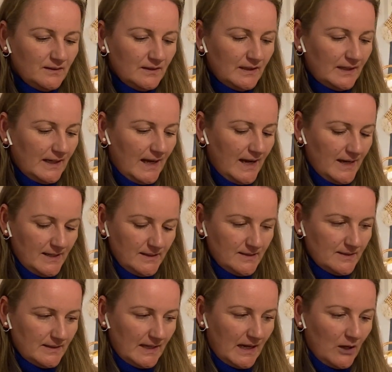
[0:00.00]
lies
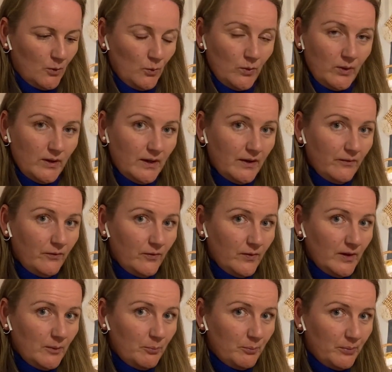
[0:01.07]
now
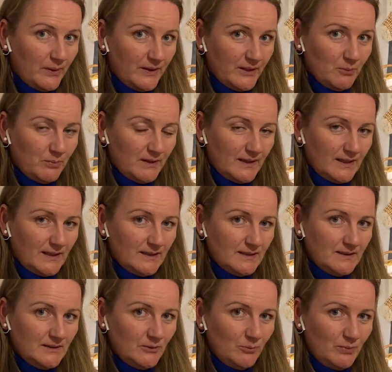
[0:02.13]
every body part
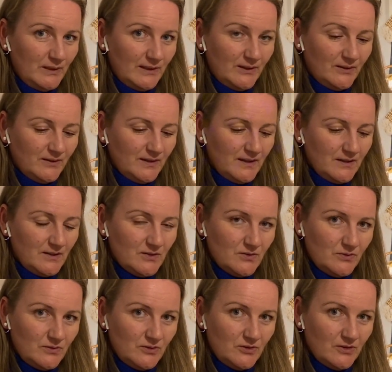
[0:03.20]
belonging
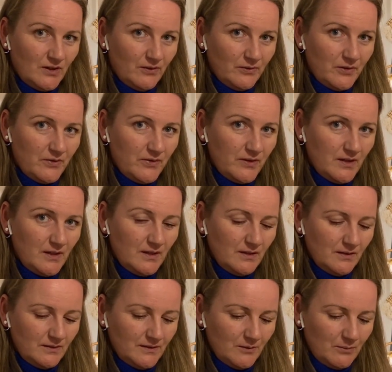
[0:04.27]
to Dorothy
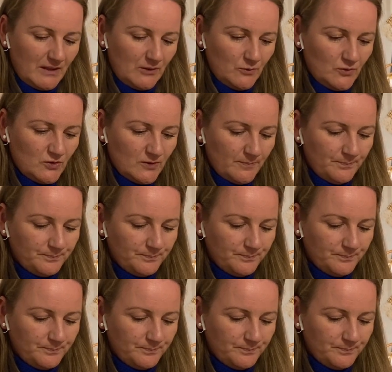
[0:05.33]
the mouse.